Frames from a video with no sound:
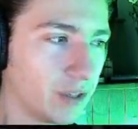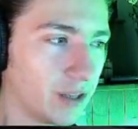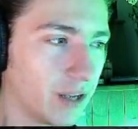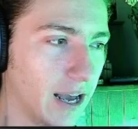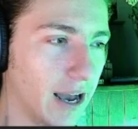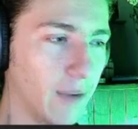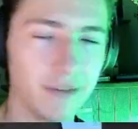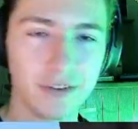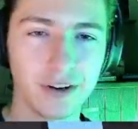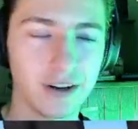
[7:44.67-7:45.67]

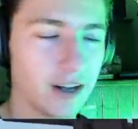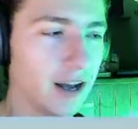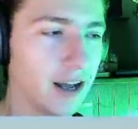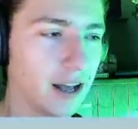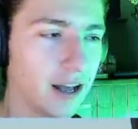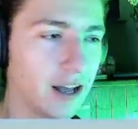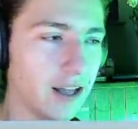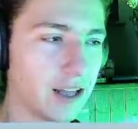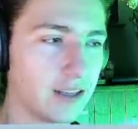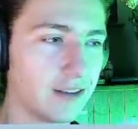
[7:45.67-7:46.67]
However,
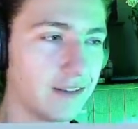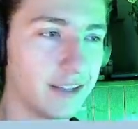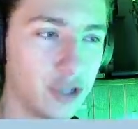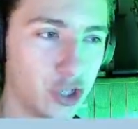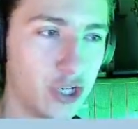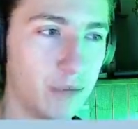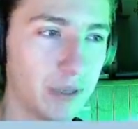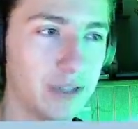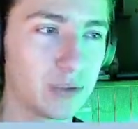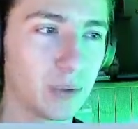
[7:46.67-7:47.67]
this ship
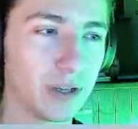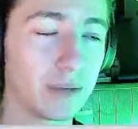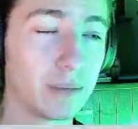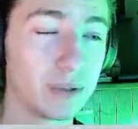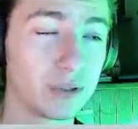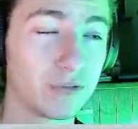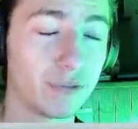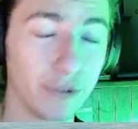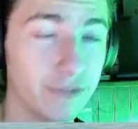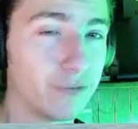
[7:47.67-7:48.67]
is one of the most
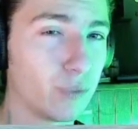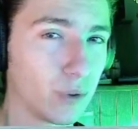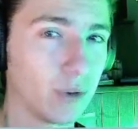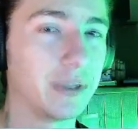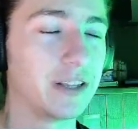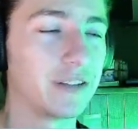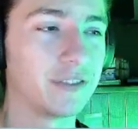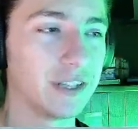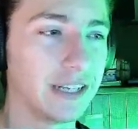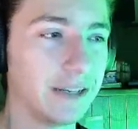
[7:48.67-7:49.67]
free-form in the
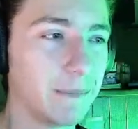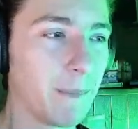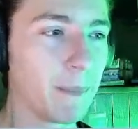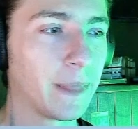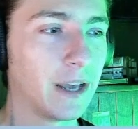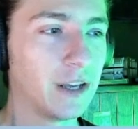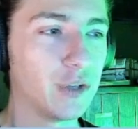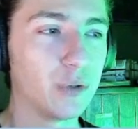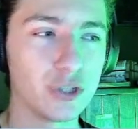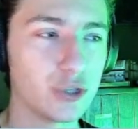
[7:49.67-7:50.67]
fleet.
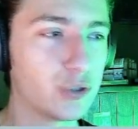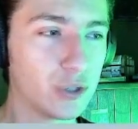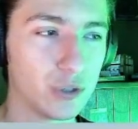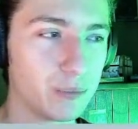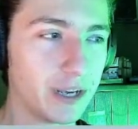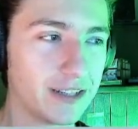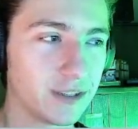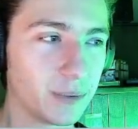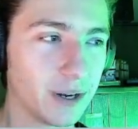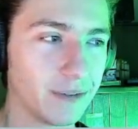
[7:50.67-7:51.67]
You can choose to do
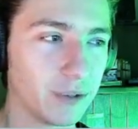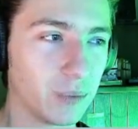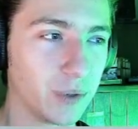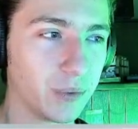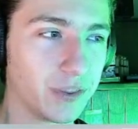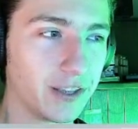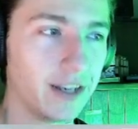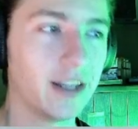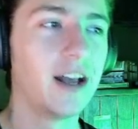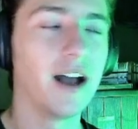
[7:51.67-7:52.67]
basically whatever you want with
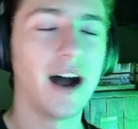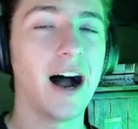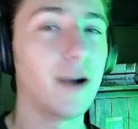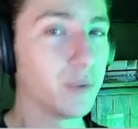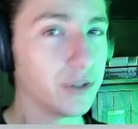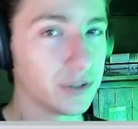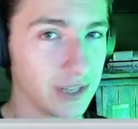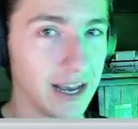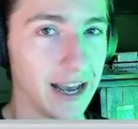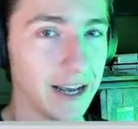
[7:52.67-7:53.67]
it. I will
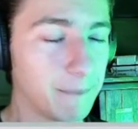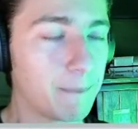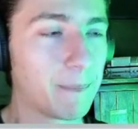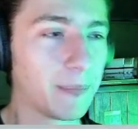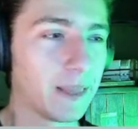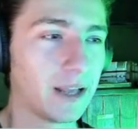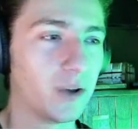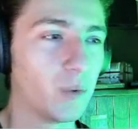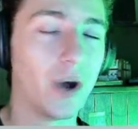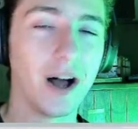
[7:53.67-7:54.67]
say,
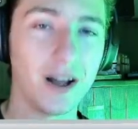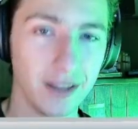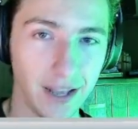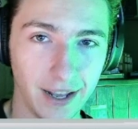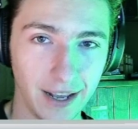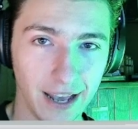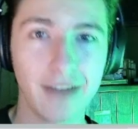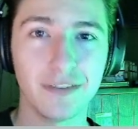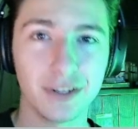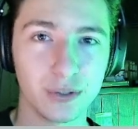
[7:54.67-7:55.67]
while a
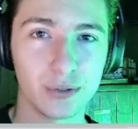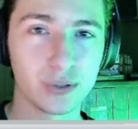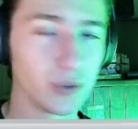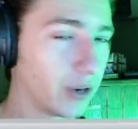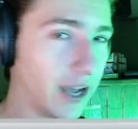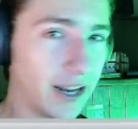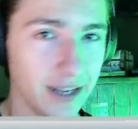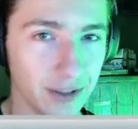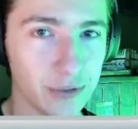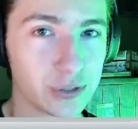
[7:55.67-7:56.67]
heavy cruiser or any
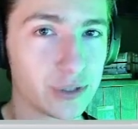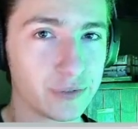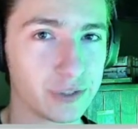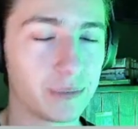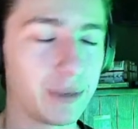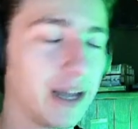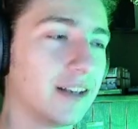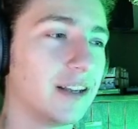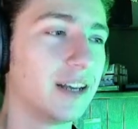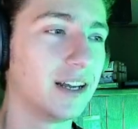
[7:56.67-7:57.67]
other surface
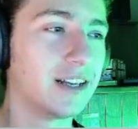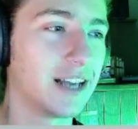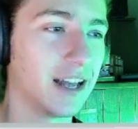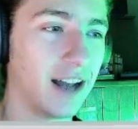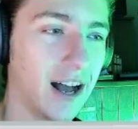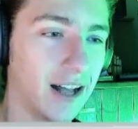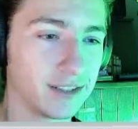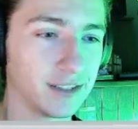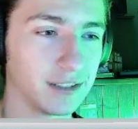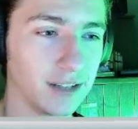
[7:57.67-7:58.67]
combatant
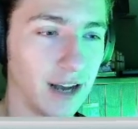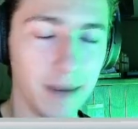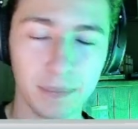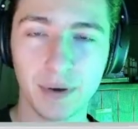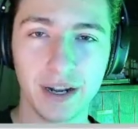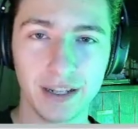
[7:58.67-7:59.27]
cannot operate